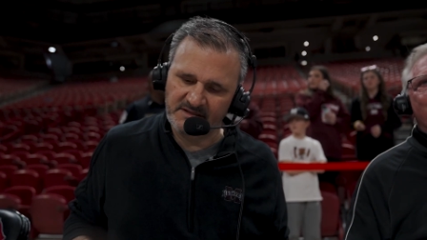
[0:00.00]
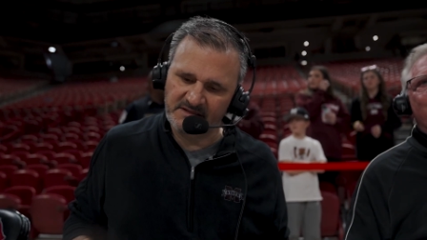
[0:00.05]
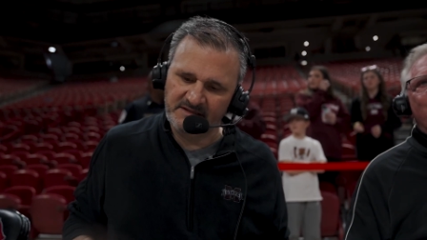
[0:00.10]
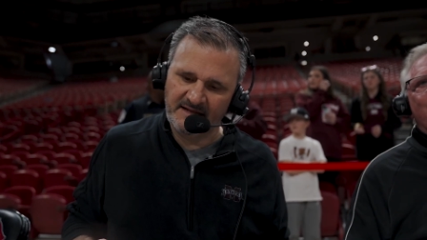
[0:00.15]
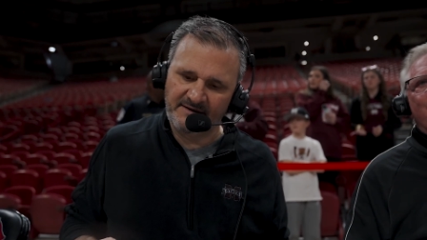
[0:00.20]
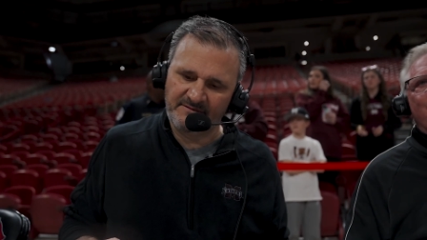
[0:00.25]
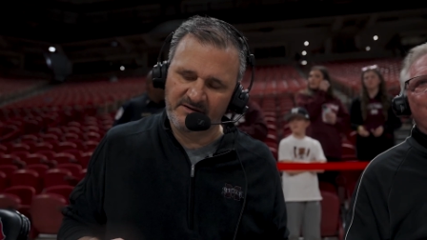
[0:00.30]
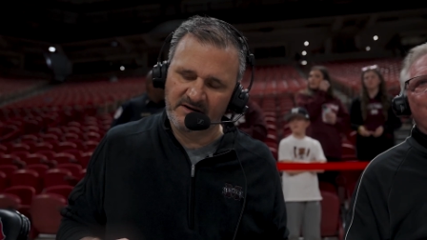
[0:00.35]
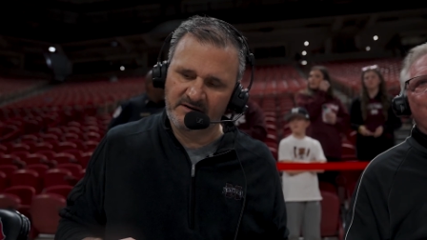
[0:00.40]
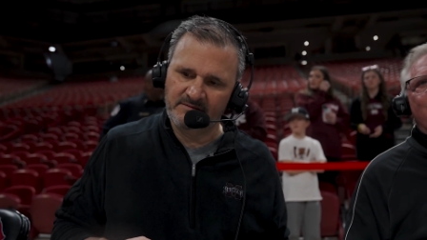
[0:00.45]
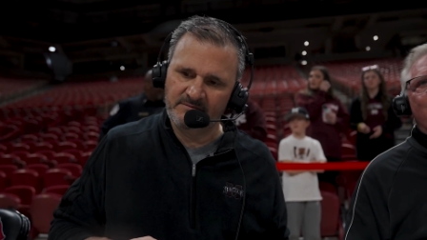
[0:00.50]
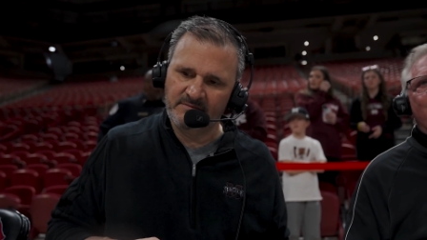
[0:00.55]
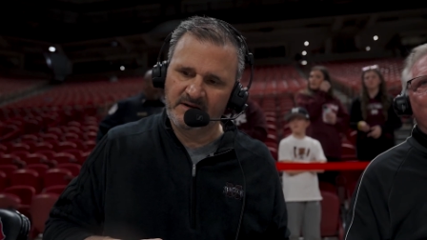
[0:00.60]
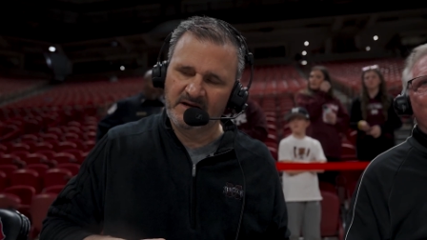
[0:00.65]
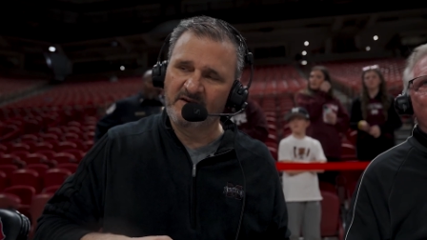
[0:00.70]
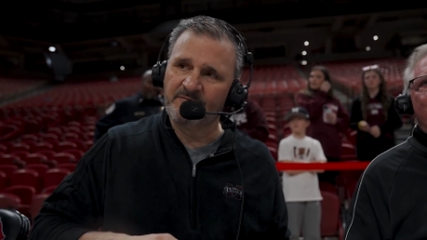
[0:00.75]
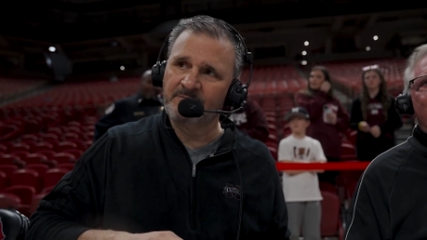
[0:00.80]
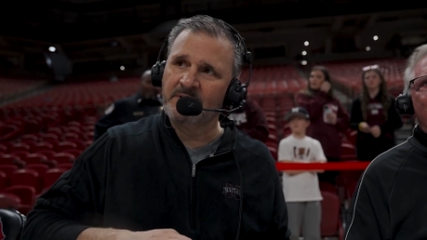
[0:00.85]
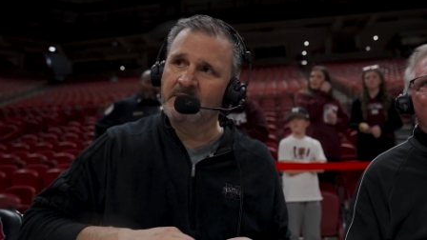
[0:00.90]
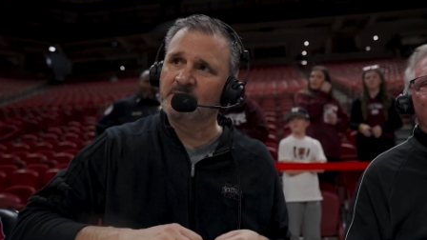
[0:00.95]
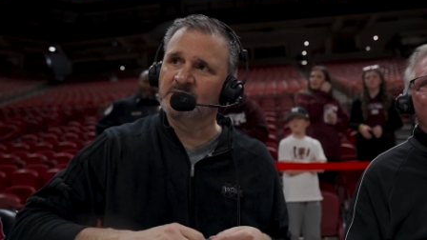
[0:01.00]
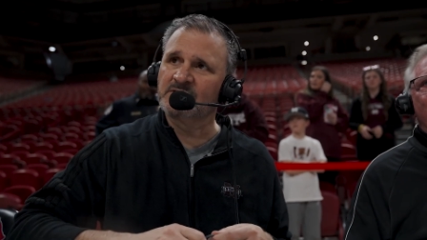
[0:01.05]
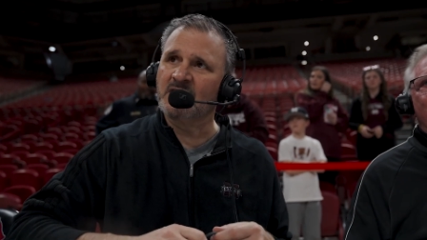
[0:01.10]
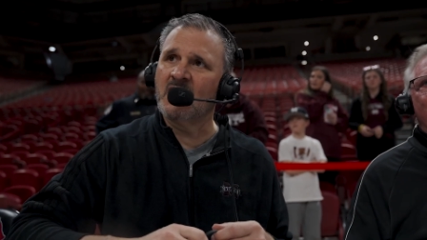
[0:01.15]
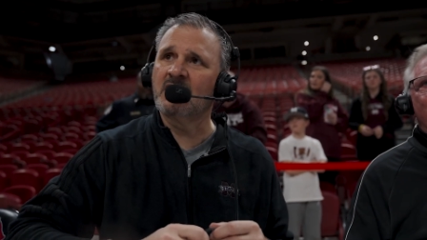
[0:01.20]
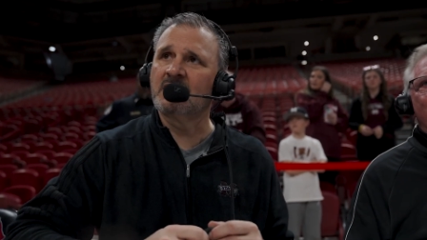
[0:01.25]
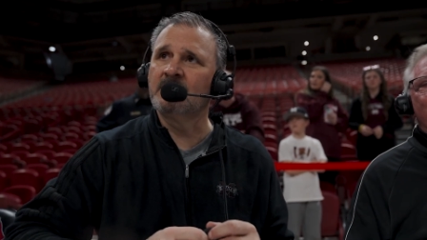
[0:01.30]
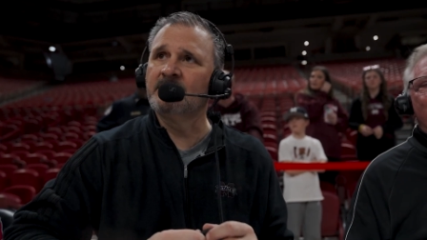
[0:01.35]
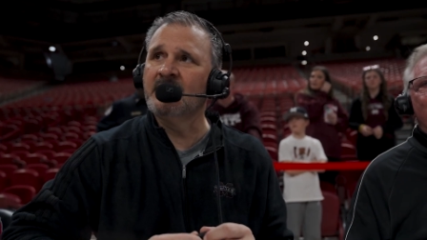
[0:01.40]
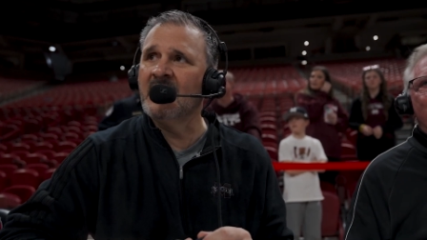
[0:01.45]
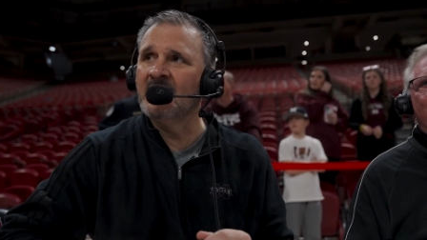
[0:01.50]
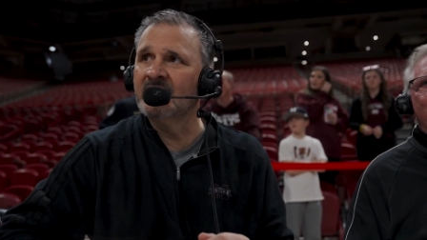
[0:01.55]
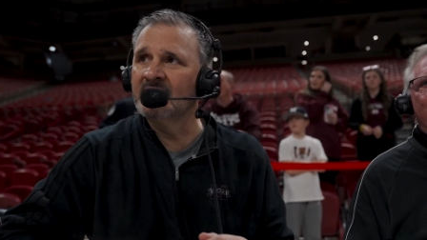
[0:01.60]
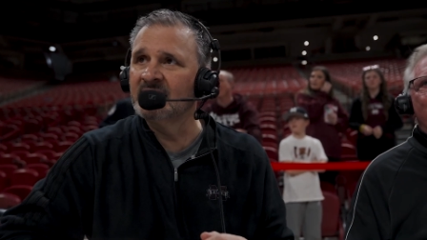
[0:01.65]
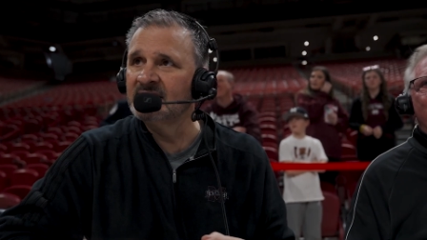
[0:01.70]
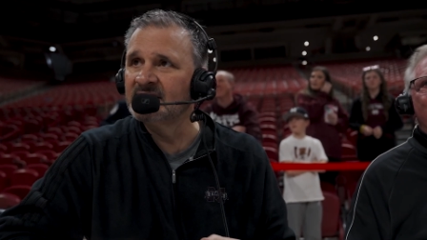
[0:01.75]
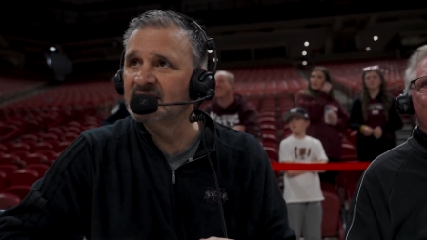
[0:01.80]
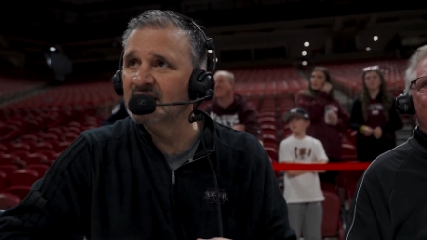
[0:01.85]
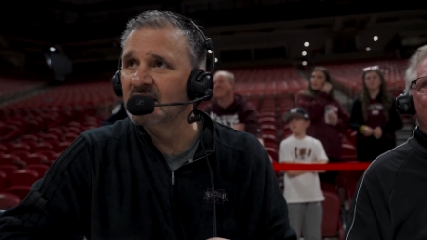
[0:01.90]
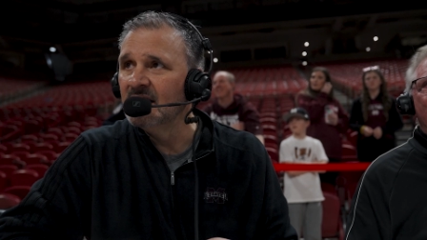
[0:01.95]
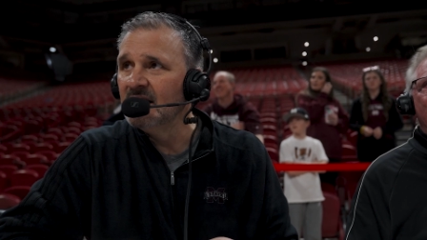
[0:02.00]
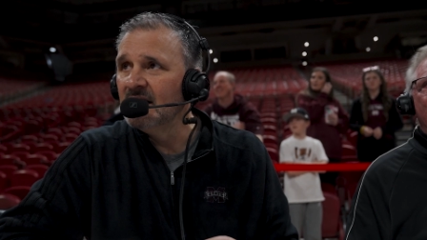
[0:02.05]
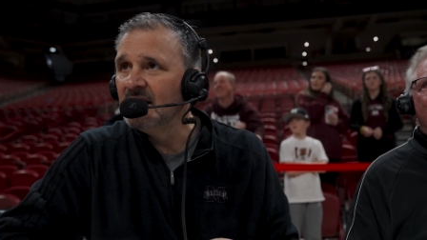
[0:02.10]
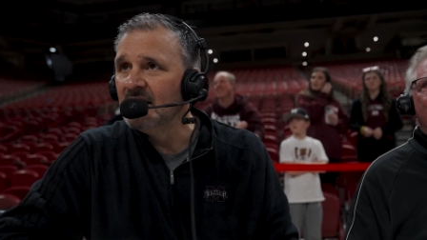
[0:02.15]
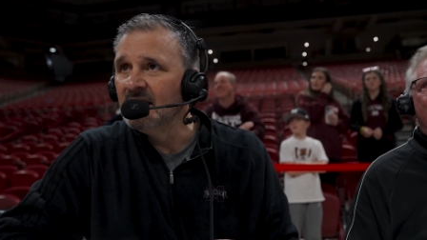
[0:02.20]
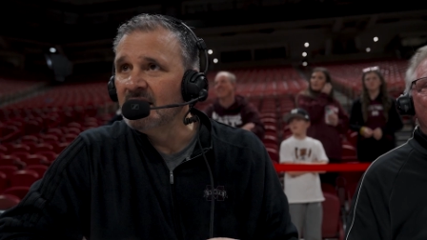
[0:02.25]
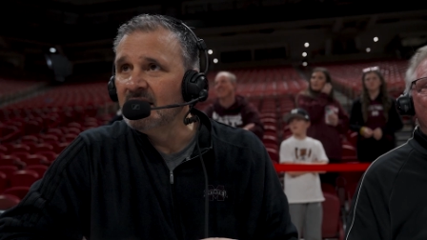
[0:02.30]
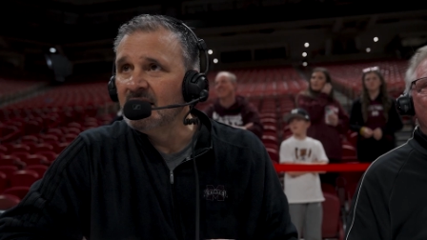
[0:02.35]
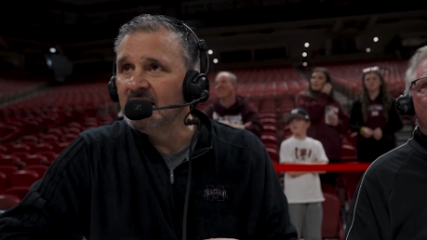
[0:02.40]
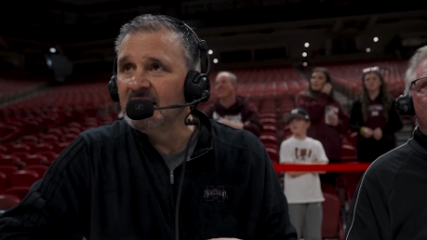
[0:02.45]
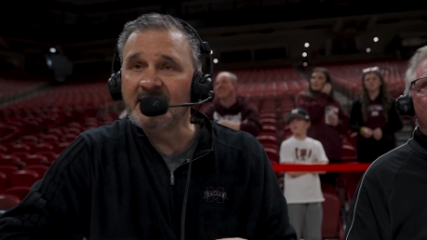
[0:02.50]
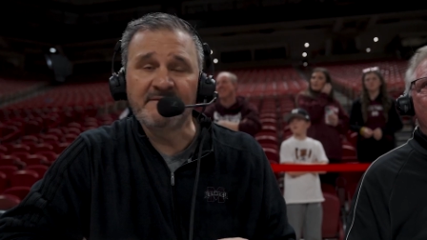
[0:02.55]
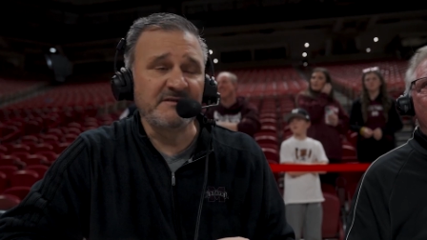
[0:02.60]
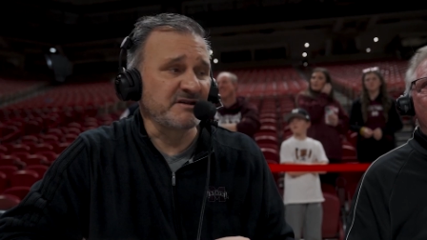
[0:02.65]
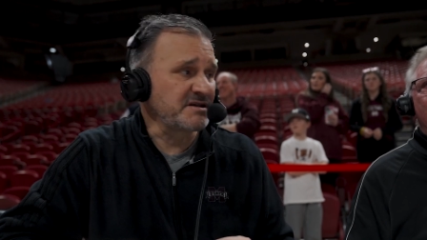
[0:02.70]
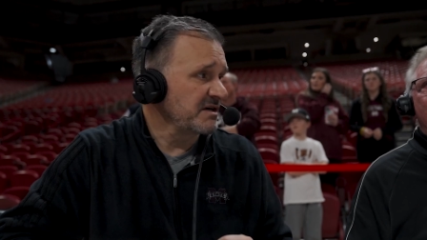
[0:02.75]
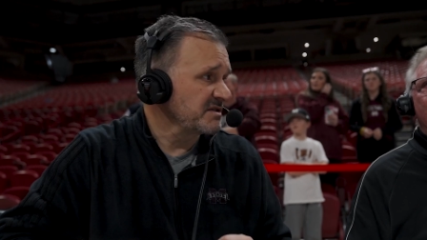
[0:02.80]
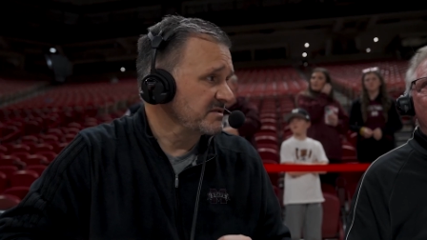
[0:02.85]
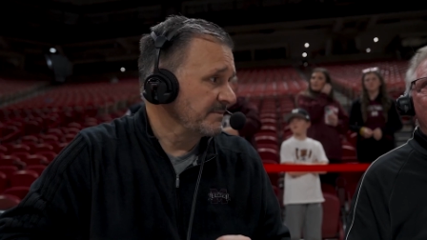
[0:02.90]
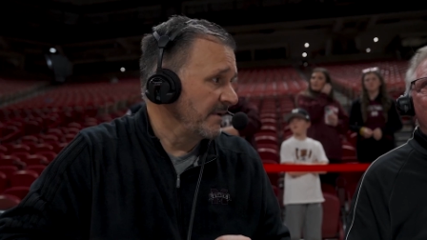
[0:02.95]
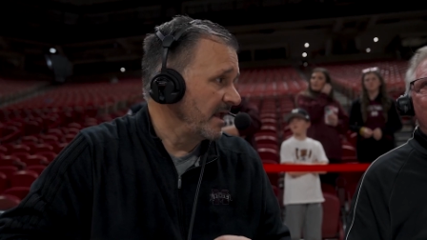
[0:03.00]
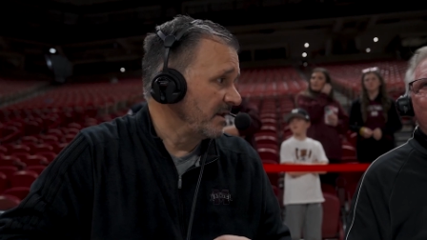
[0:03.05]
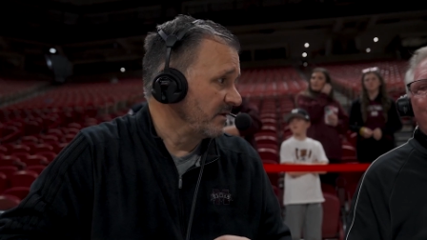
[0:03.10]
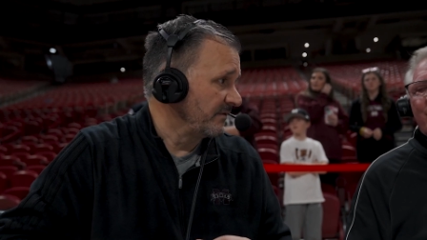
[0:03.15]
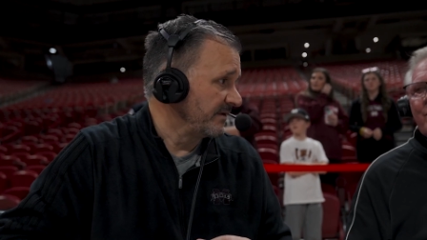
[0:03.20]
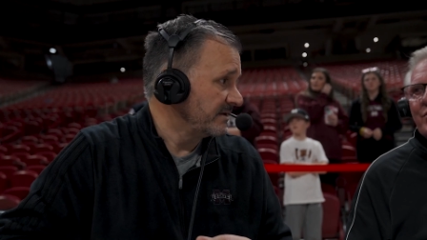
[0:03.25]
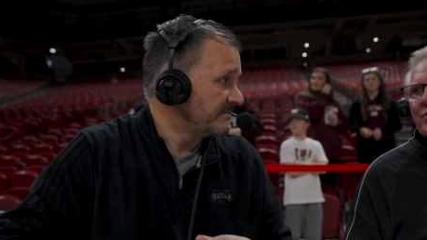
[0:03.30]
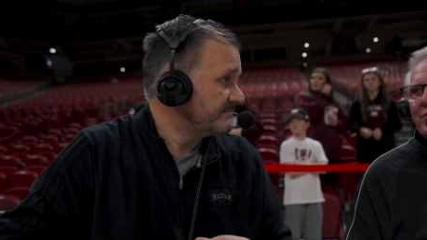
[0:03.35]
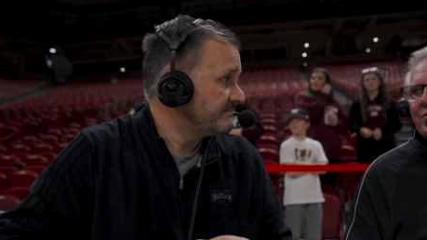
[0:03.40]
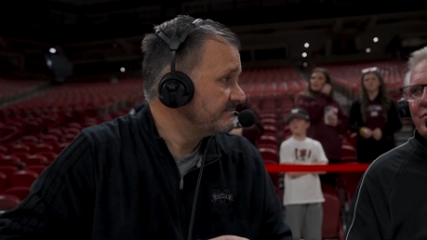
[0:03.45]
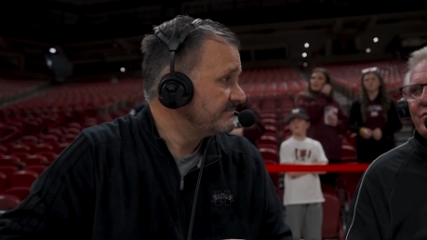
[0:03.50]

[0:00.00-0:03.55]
never enough people talk about is he never turns the ball over.